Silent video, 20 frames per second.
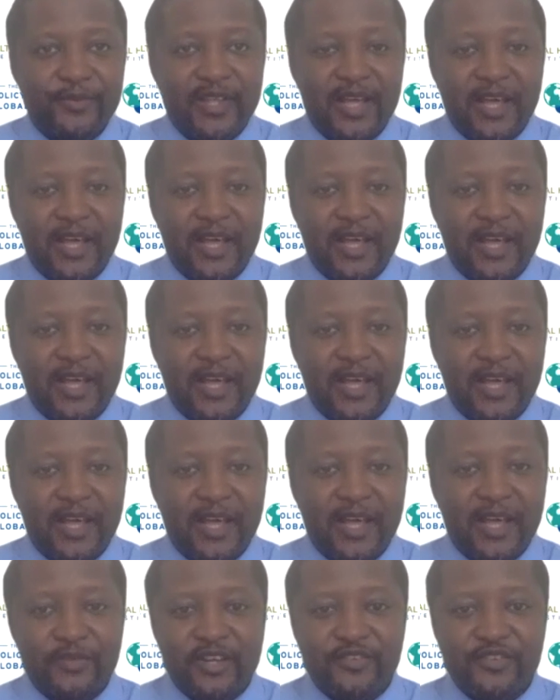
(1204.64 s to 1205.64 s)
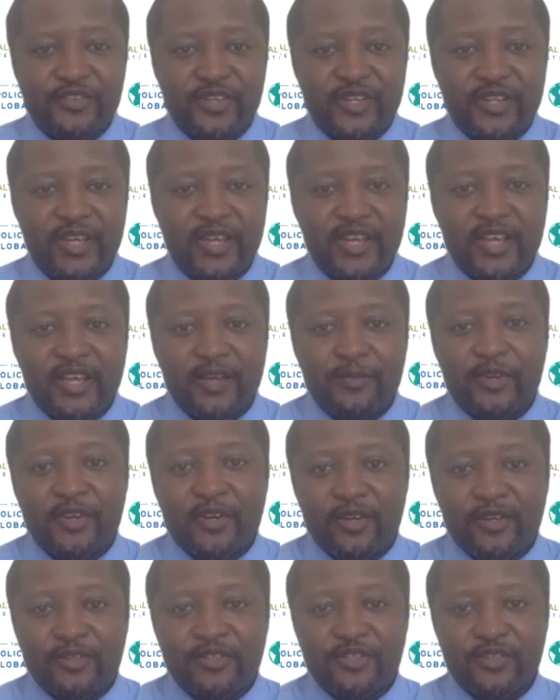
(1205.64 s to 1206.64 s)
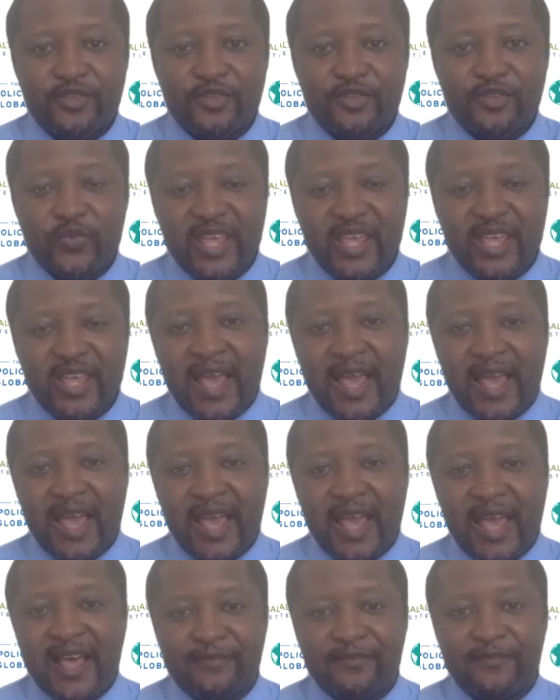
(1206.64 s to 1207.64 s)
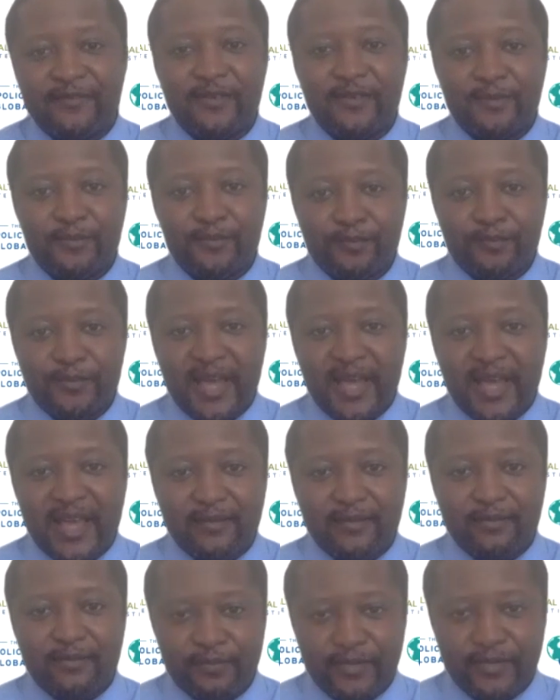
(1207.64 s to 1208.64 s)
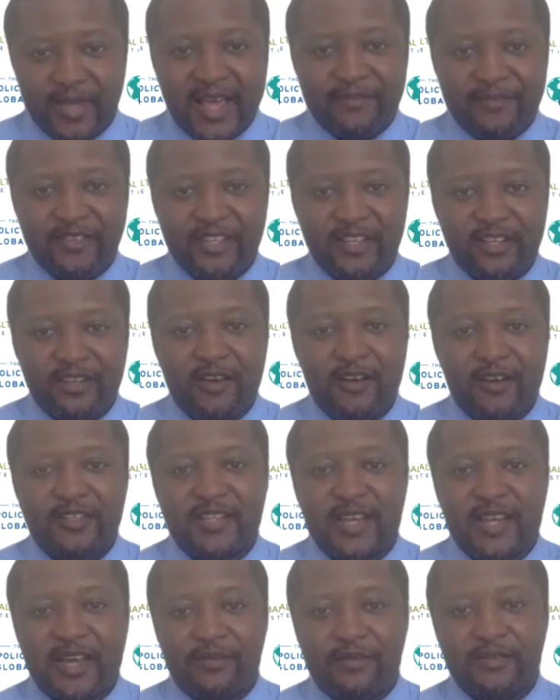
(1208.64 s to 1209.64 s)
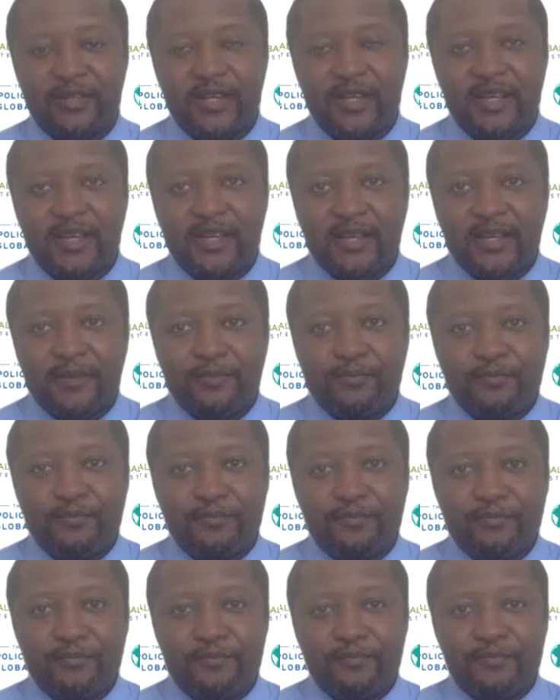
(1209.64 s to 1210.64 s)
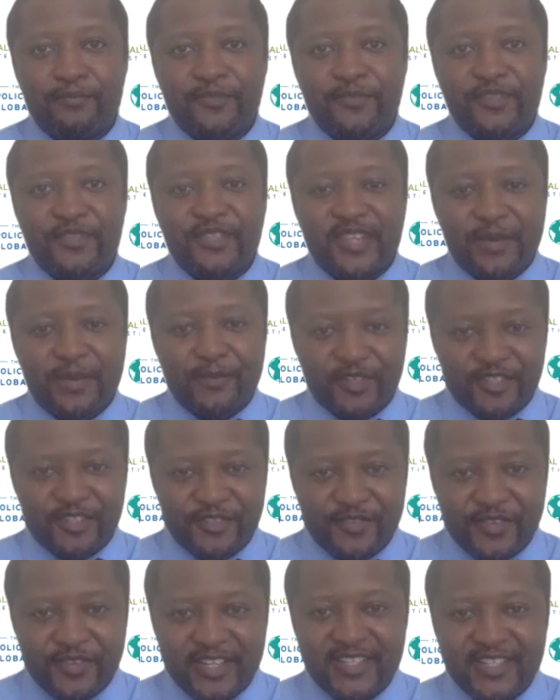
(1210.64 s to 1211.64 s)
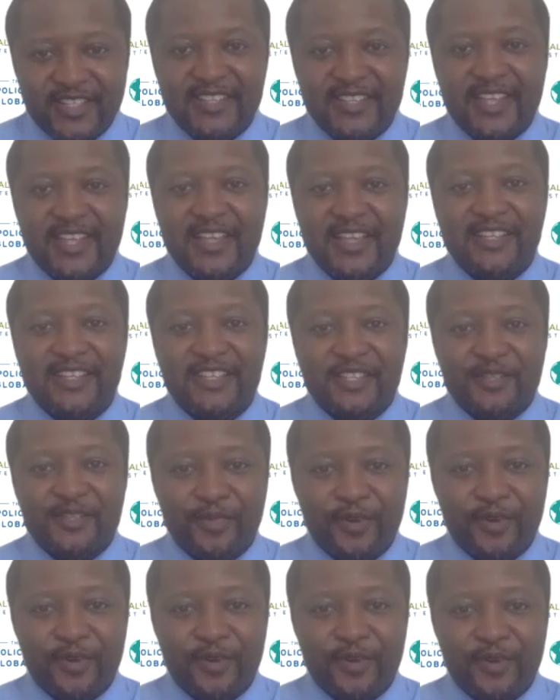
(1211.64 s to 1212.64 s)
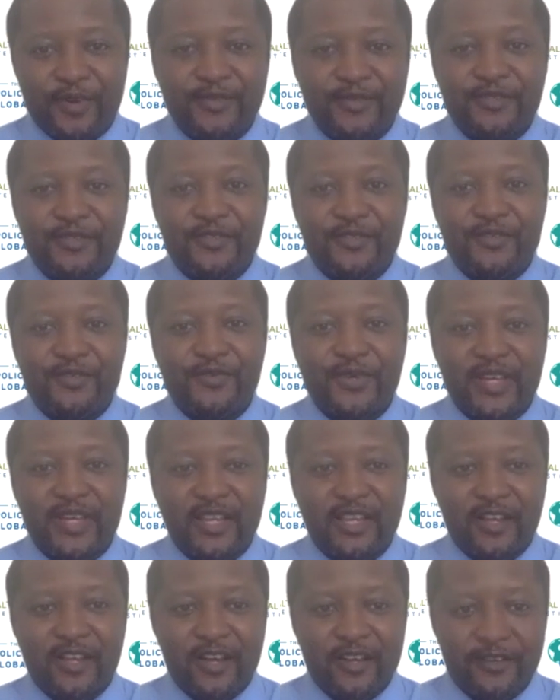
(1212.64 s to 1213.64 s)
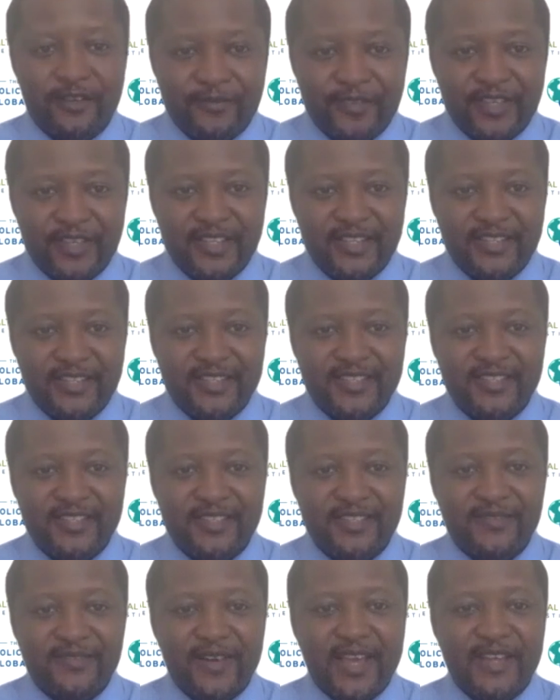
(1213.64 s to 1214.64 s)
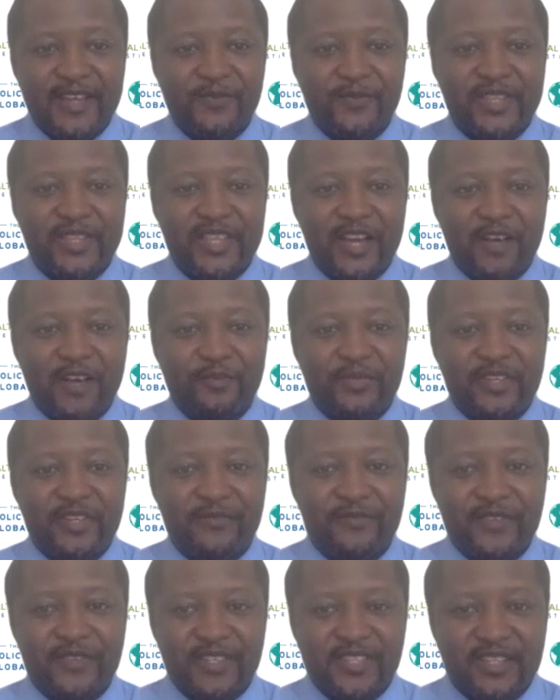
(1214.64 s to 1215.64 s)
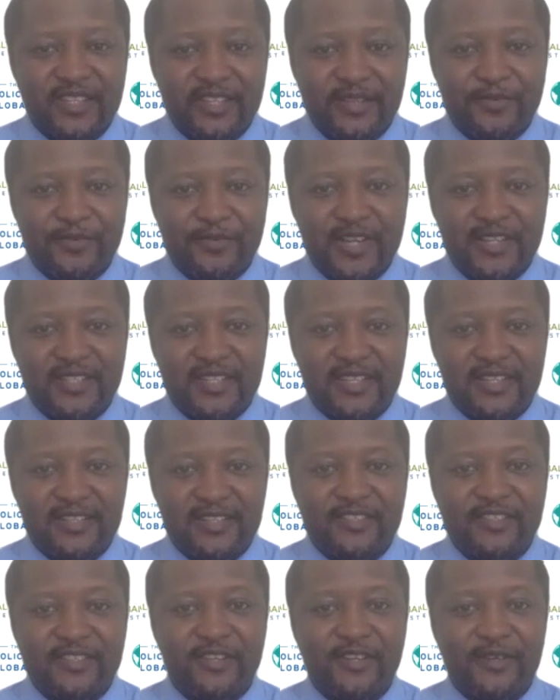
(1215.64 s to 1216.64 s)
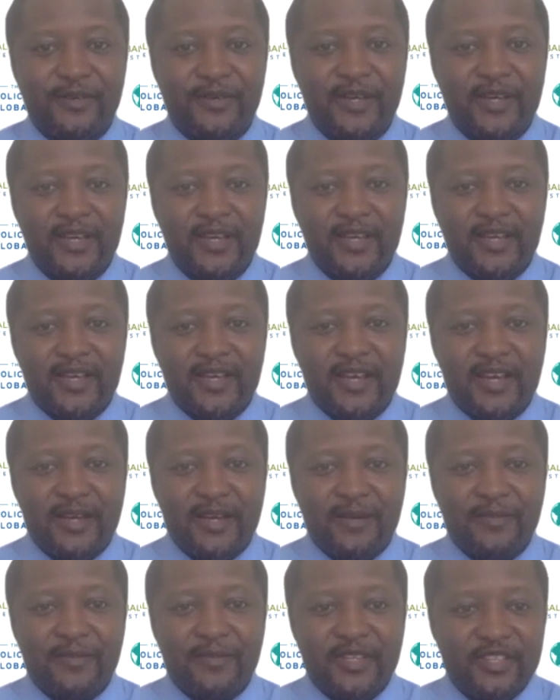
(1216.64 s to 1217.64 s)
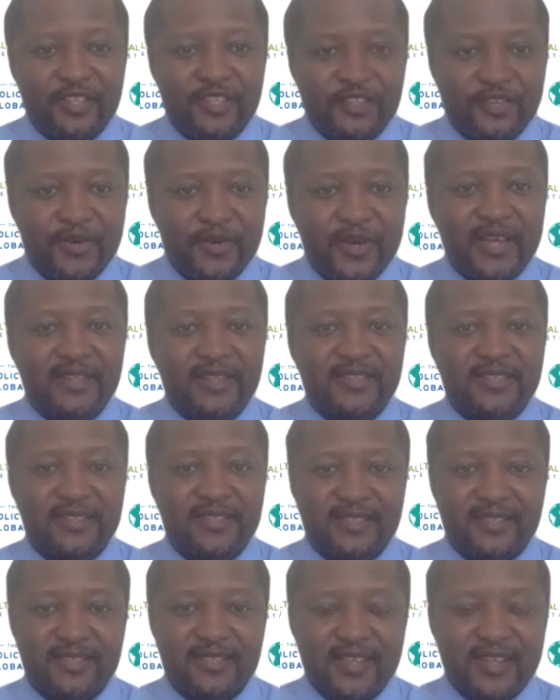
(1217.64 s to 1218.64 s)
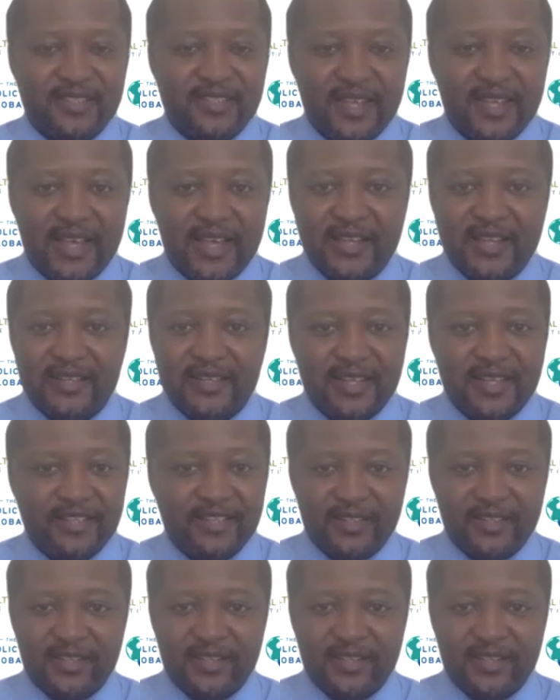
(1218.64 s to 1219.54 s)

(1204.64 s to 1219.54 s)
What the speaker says: outbreaks within the country. But also we have, by having a lockdown, demonstrated that it is possible to do a lot of things, right, without being physically present. So in the US, and in